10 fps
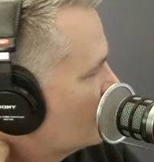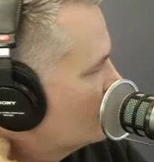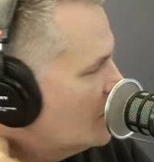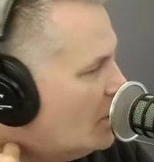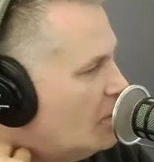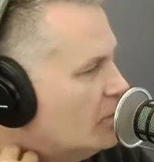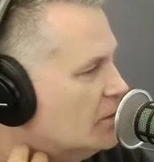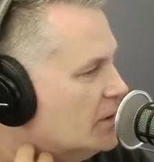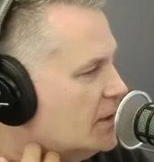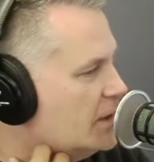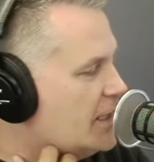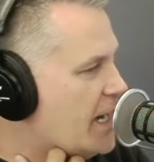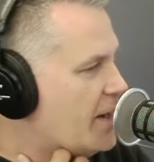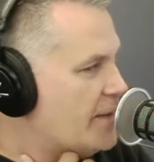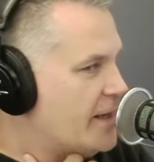Holy
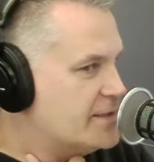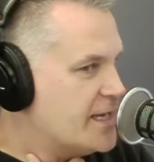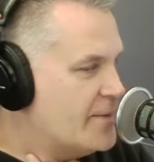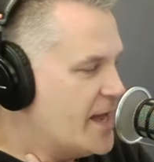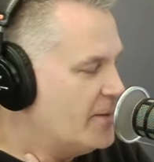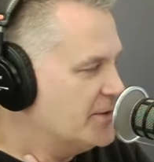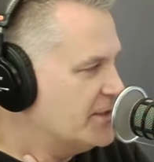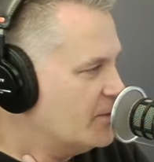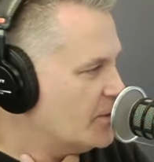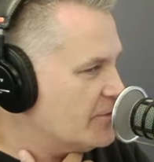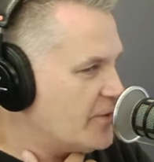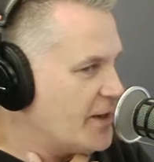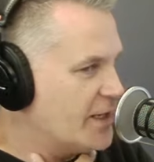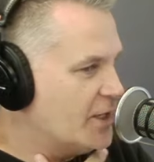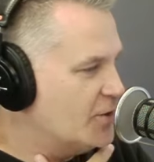cow, that Tom Hamilton. I wonder if he
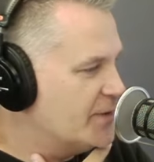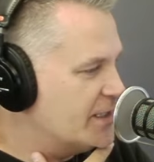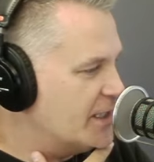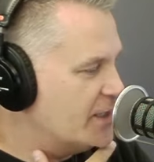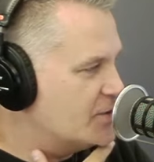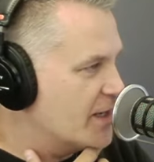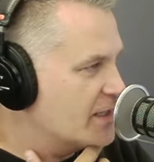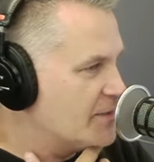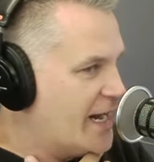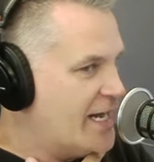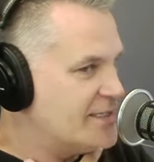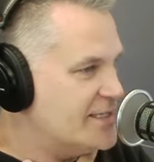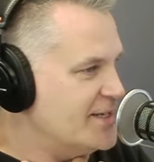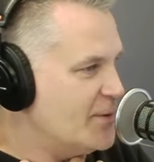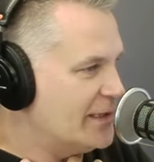went home and drank some hot
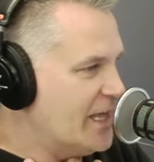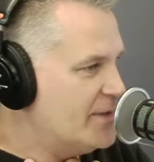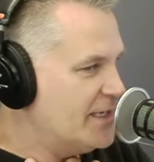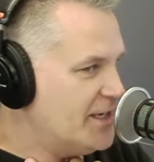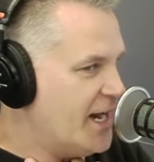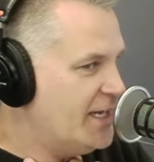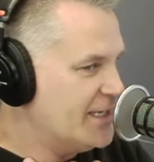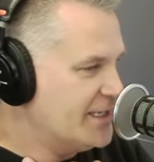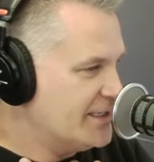tea with lemon and honey in it.